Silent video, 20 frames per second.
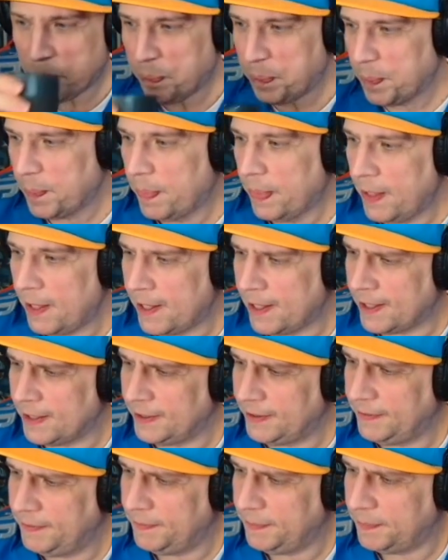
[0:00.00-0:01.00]

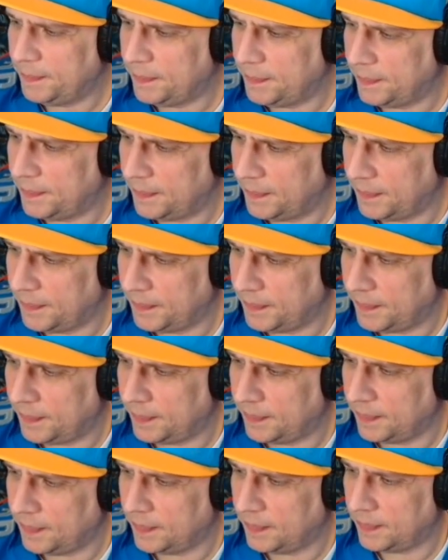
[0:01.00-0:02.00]

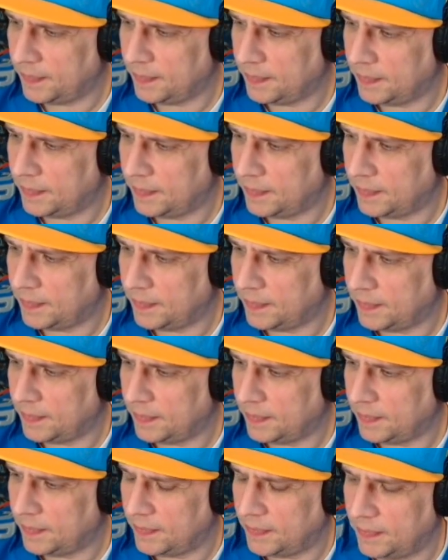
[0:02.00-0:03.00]

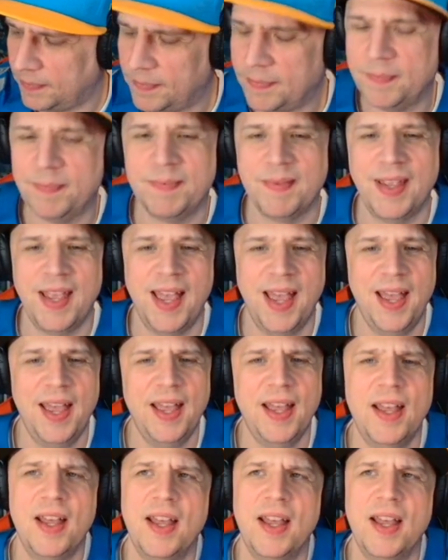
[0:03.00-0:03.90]
No words are spoken by the person on screen.